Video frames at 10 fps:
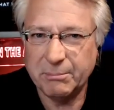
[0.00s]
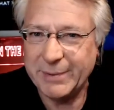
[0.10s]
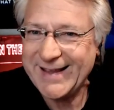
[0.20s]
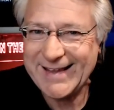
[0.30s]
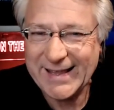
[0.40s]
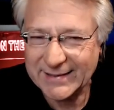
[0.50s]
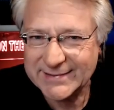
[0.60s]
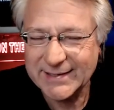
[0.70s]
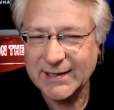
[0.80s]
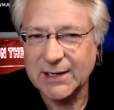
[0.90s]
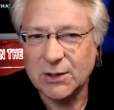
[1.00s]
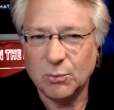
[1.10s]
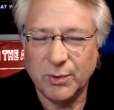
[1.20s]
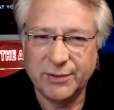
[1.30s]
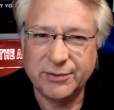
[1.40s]
a big hit
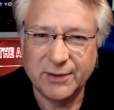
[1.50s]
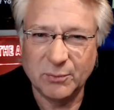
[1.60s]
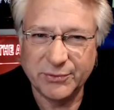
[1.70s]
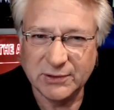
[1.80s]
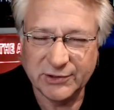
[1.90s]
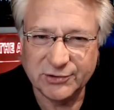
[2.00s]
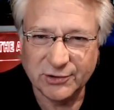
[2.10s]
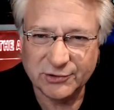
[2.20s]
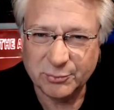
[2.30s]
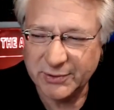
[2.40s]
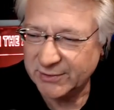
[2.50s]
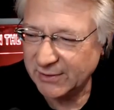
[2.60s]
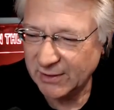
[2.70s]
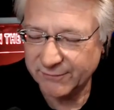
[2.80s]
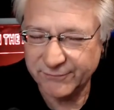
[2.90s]
with the listeners. We
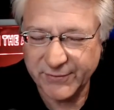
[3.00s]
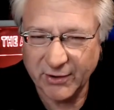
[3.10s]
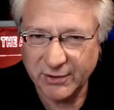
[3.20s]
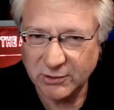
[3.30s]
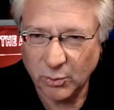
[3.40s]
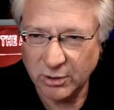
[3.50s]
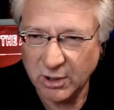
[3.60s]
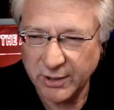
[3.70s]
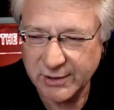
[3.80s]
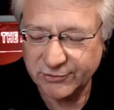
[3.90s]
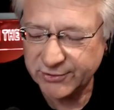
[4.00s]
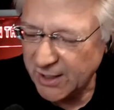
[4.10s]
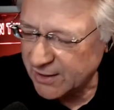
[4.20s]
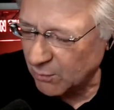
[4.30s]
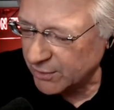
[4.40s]
have a very loyal audience.
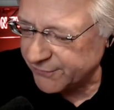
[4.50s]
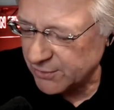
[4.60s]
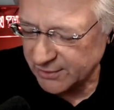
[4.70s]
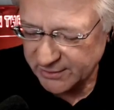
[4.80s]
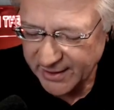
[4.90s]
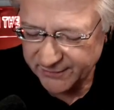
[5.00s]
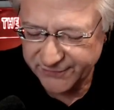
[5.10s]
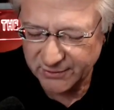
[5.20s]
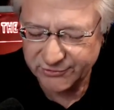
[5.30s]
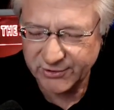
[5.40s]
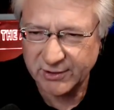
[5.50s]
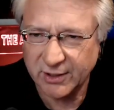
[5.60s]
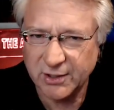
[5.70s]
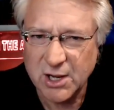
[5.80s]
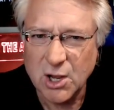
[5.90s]
Doug, I wonder if you can kind of fill us in
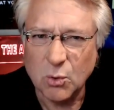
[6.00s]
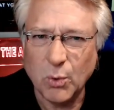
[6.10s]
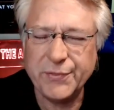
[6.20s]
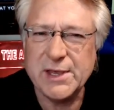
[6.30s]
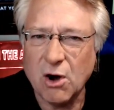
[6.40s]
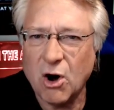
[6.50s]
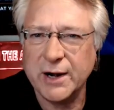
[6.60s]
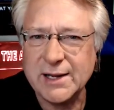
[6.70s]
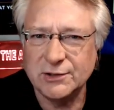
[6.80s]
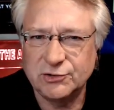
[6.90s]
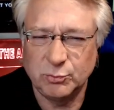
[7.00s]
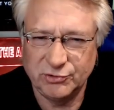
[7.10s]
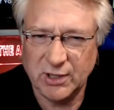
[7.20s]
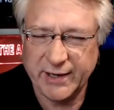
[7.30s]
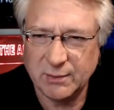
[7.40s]
on what the audience
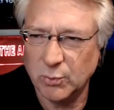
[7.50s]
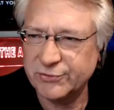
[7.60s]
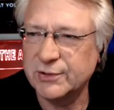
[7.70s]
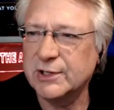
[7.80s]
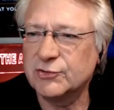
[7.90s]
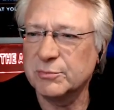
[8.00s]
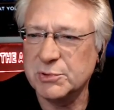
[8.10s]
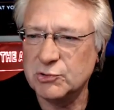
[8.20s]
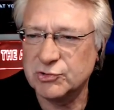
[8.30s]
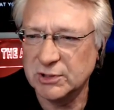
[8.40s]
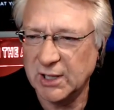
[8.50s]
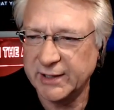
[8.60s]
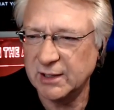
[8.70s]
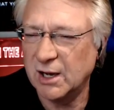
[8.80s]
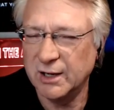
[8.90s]
was like and what's the distribution
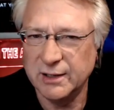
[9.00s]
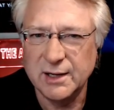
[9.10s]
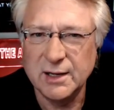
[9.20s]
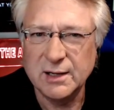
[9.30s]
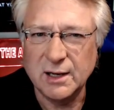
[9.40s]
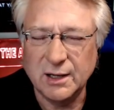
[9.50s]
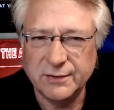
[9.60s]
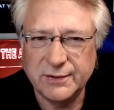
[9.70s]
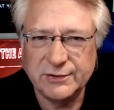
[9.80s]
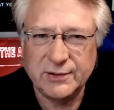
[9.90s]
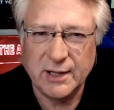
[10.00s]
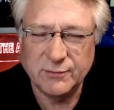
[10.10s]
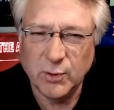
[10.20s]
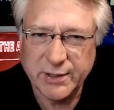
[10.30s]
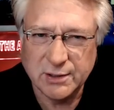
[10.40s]
like on these kind
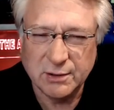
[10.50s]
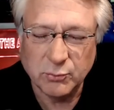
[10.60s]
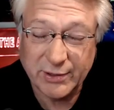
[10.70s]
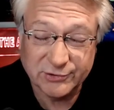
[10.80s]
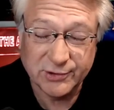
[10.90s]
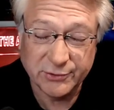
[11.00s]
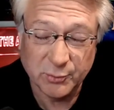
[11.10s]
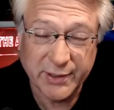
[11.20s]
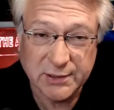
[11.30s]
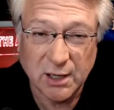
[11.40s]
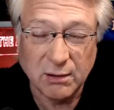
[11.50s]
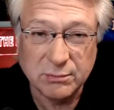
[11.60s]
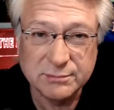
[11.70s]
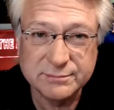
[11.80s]
of radio races on the radio.